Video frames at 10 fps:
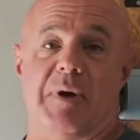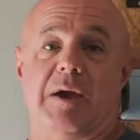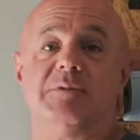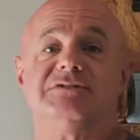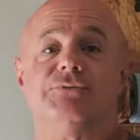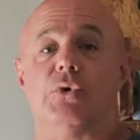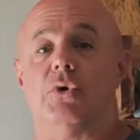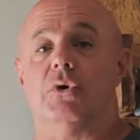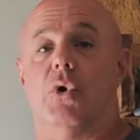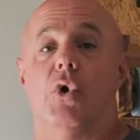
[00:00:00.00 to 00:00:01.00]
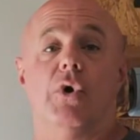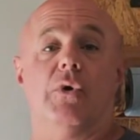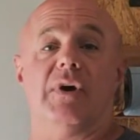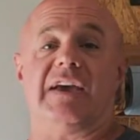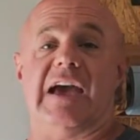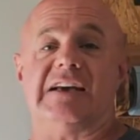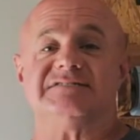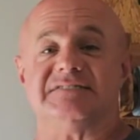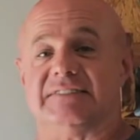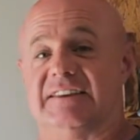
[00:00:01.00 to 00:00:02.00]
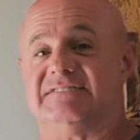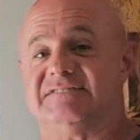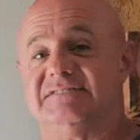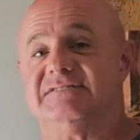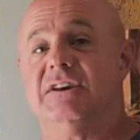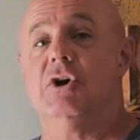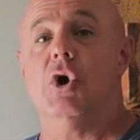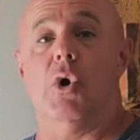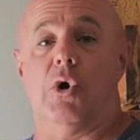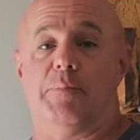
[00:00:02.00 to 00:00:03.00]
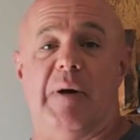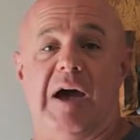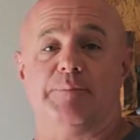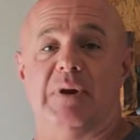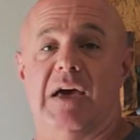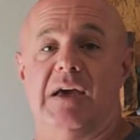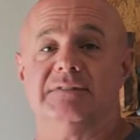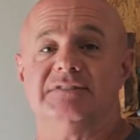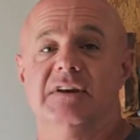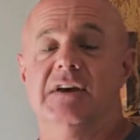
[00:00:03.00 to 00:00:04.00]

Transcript: payments for oil and gas leases or pipelines,